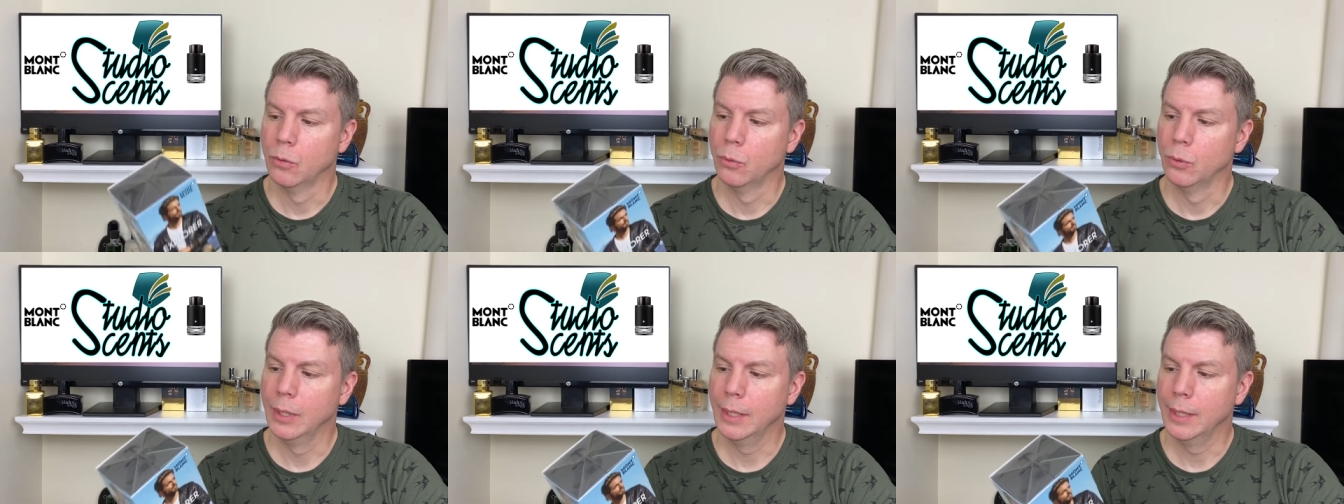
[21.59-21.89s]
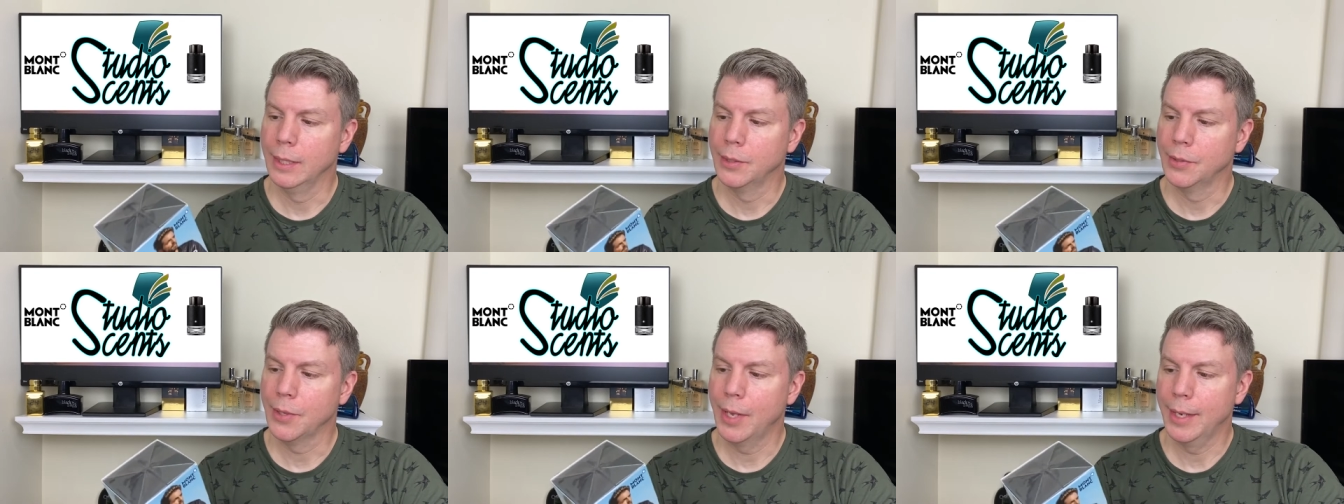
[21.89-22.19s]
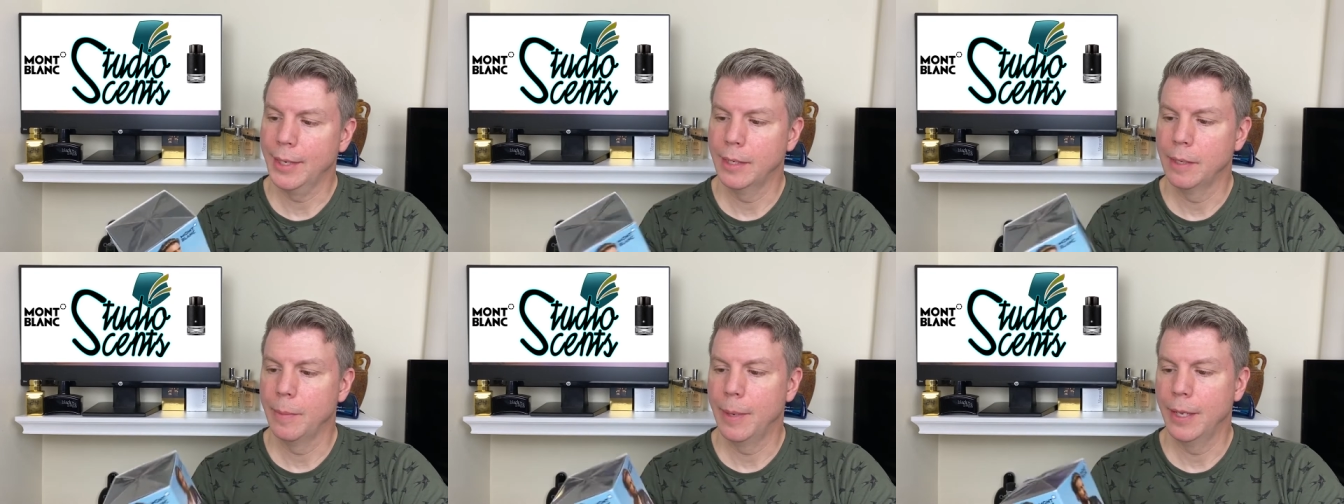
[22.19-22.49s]
Really
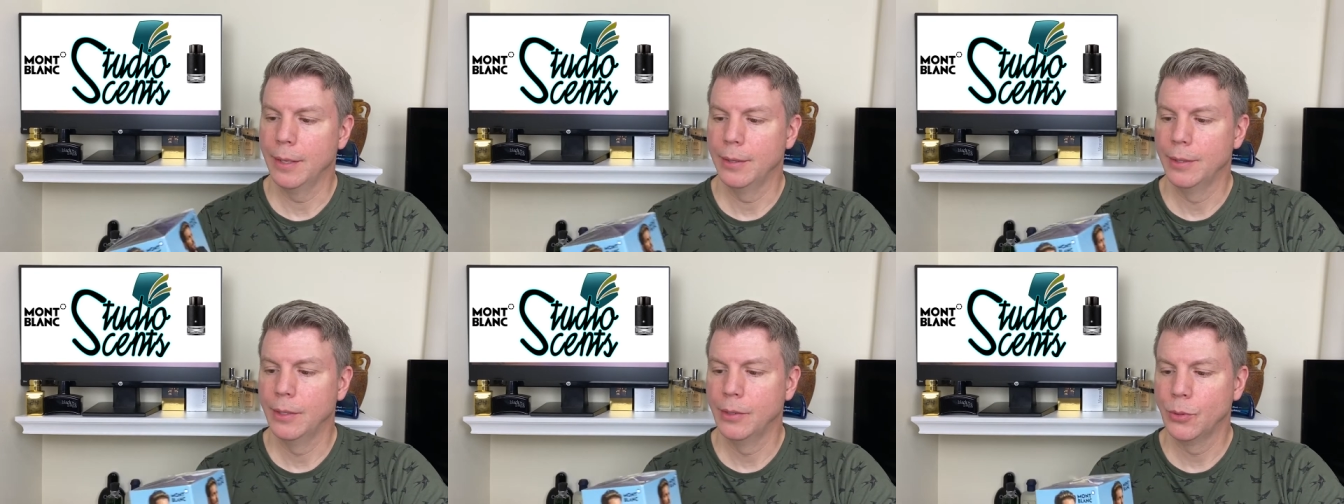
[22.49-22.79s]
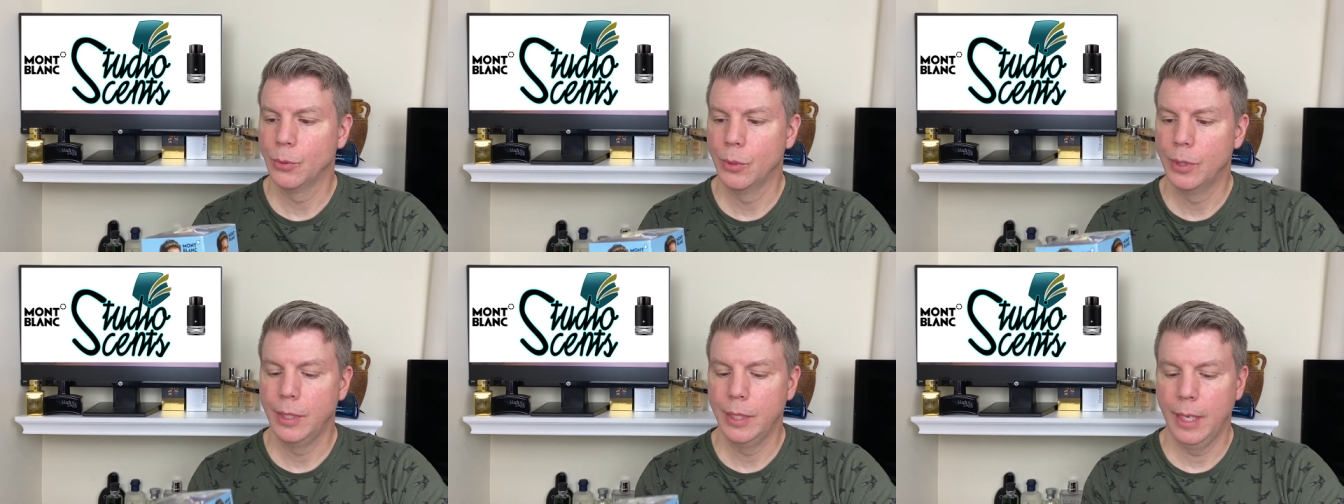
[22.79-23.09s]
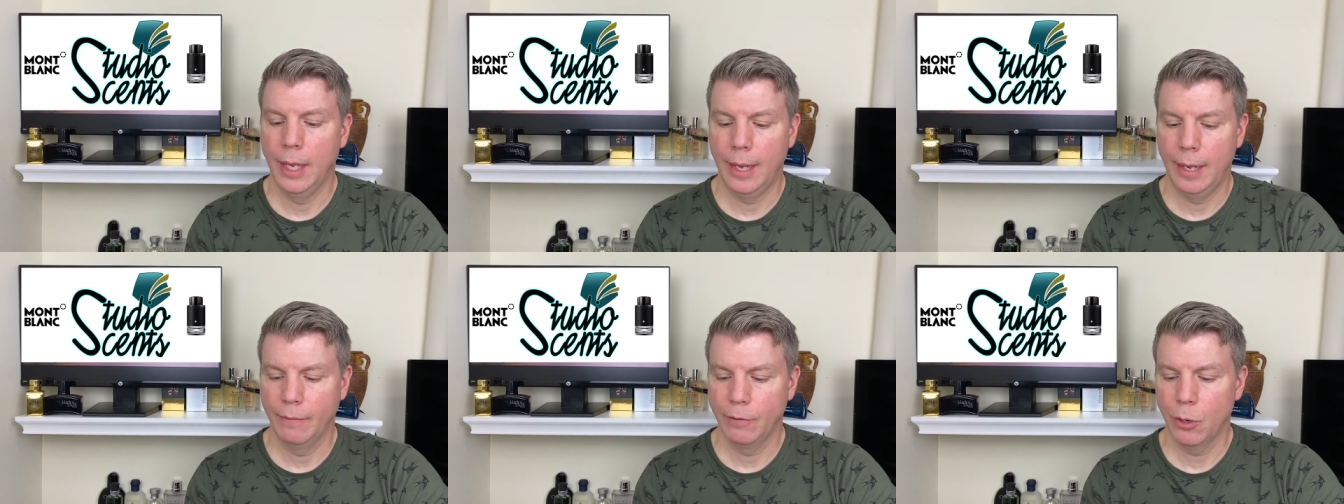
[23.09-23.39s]
excited about this
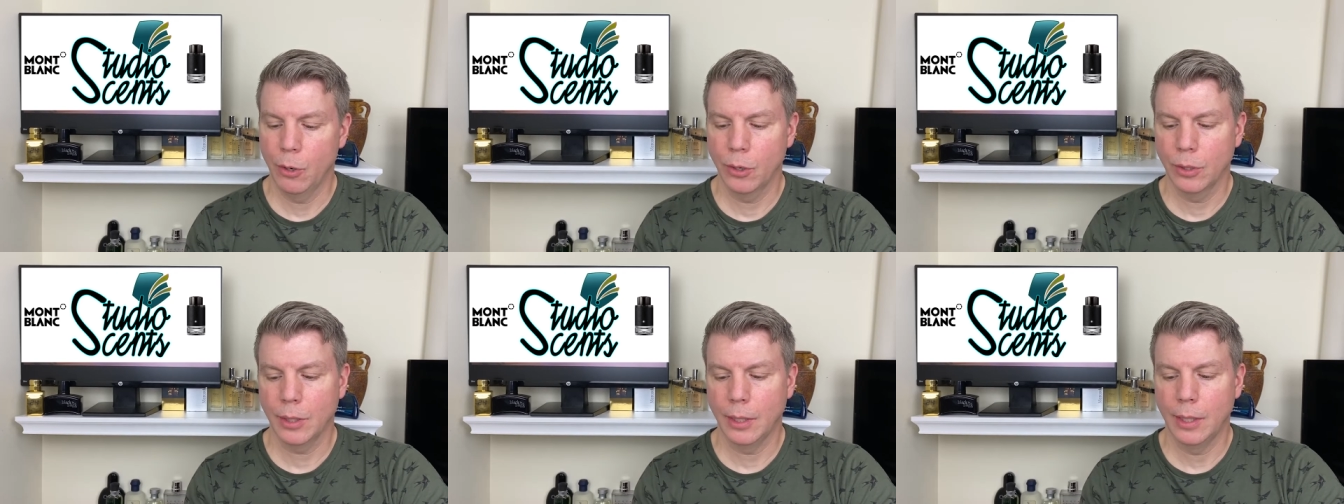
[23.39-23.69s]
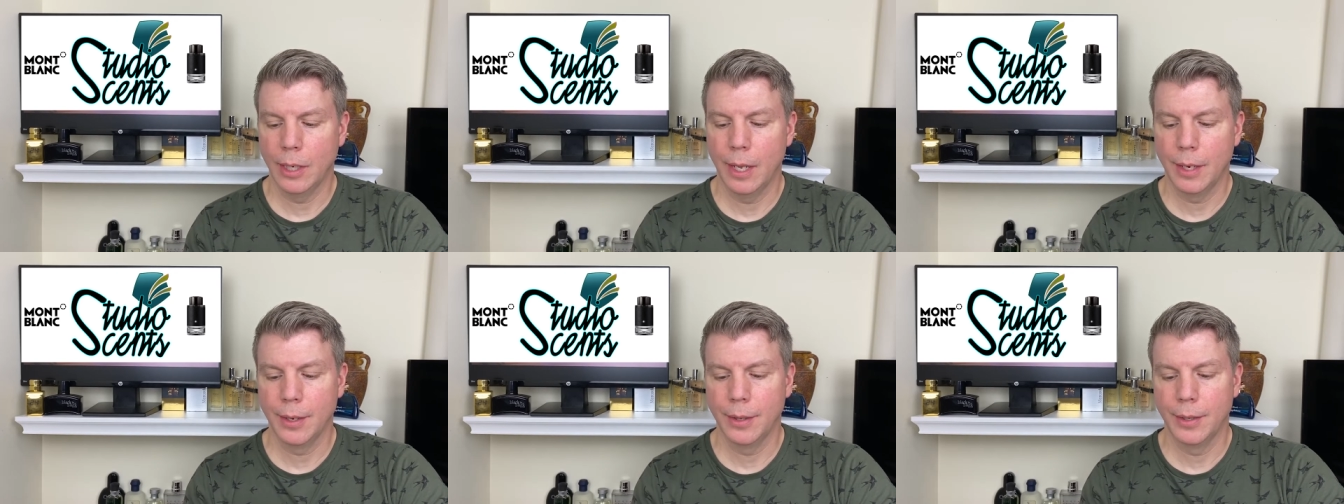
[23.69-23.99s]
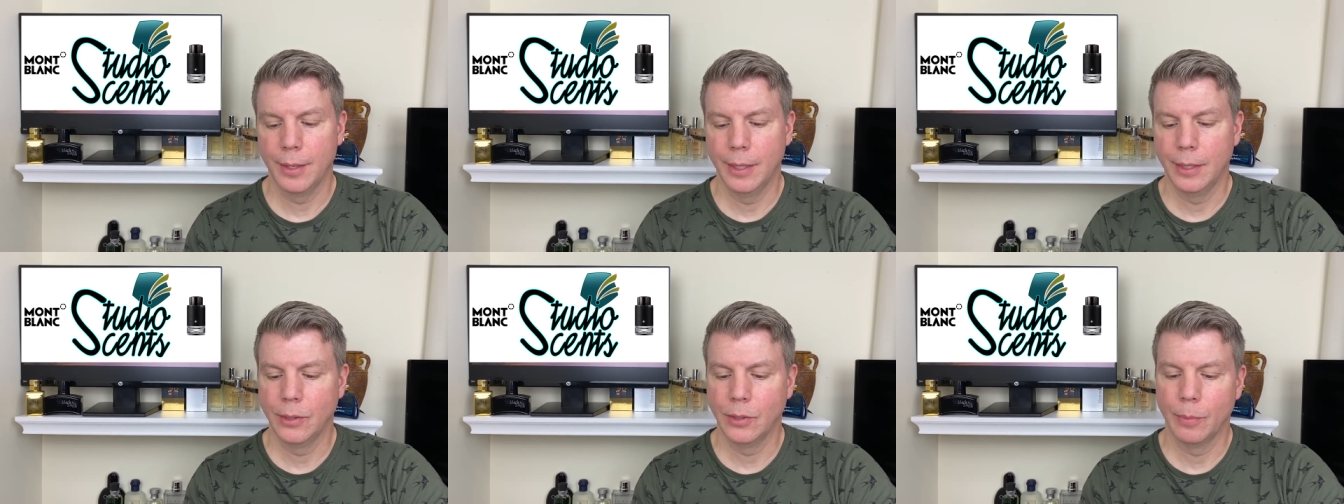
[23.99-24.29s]
one. I've heard a lot of
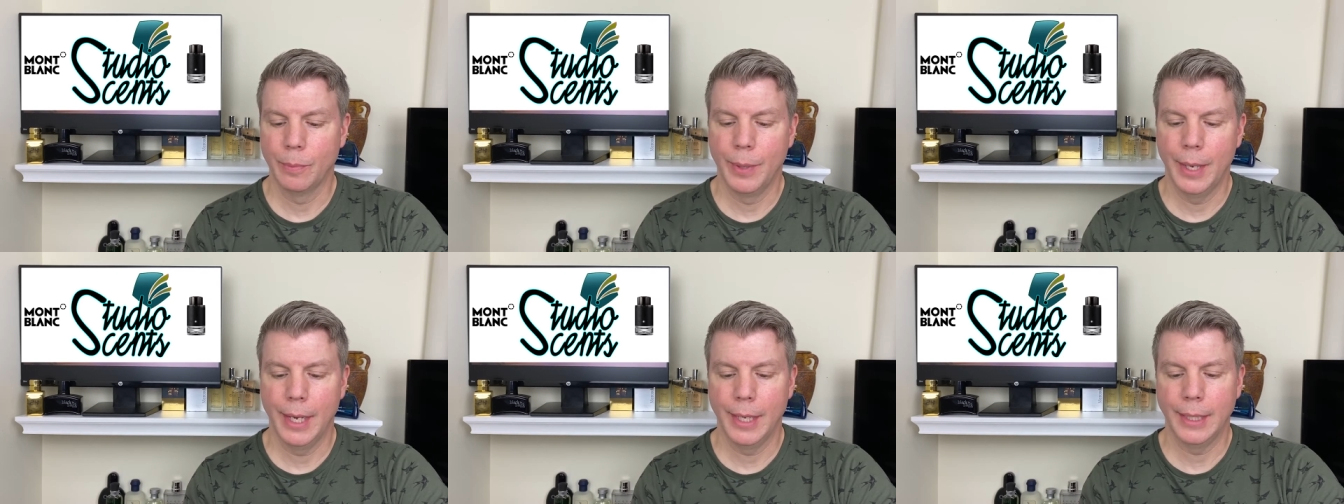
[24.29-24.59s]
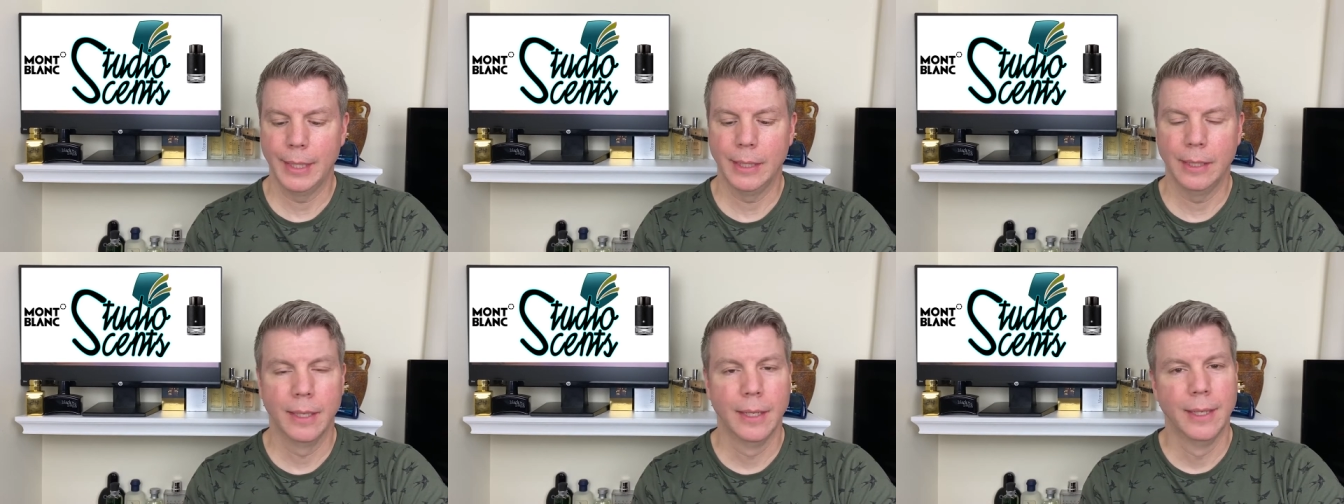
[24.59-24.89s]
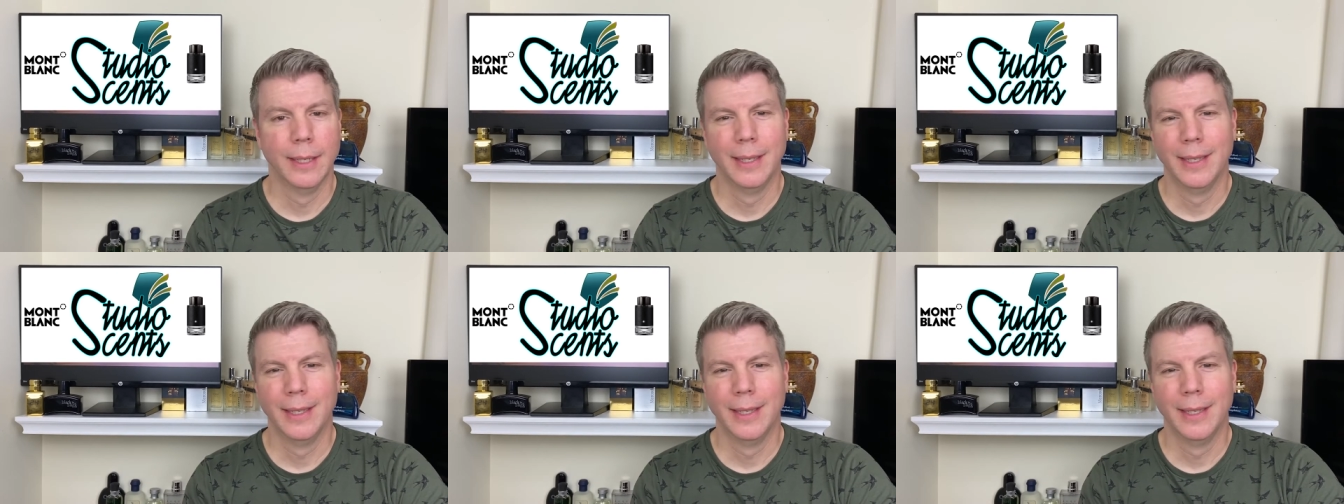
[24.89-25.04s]
things about it.